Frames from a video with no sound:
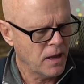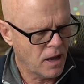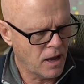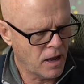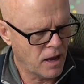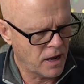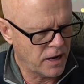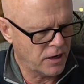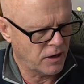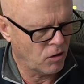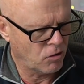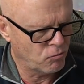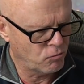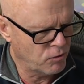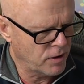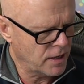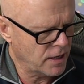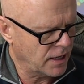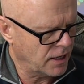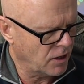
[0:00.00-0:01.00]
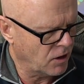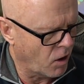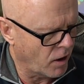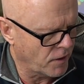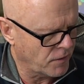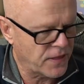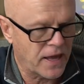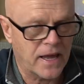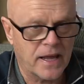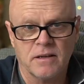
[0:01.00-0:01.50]
And I really
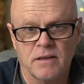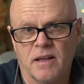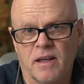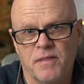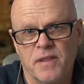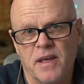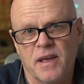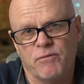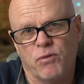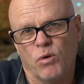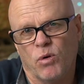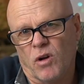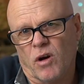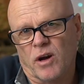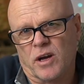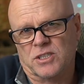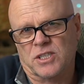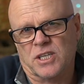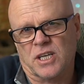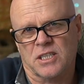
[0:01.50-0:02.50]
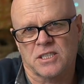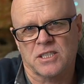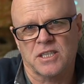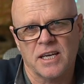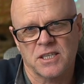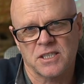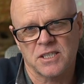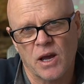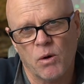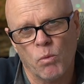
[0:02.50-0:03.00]
like that. And therefore, like I said, it
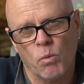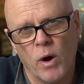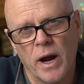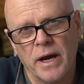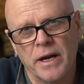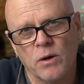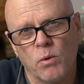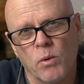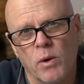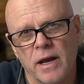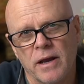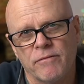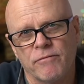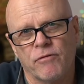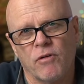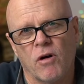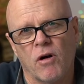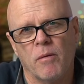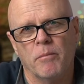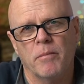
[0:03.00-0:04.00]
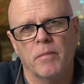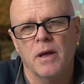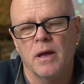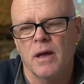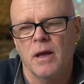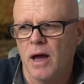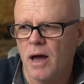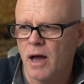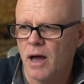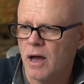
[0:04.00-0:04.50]
takes that weight away from
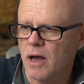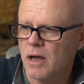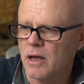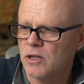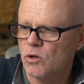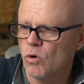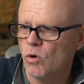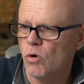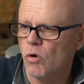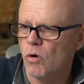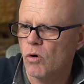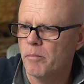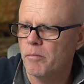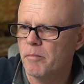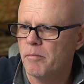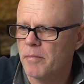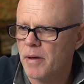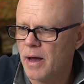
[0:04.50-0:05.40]
your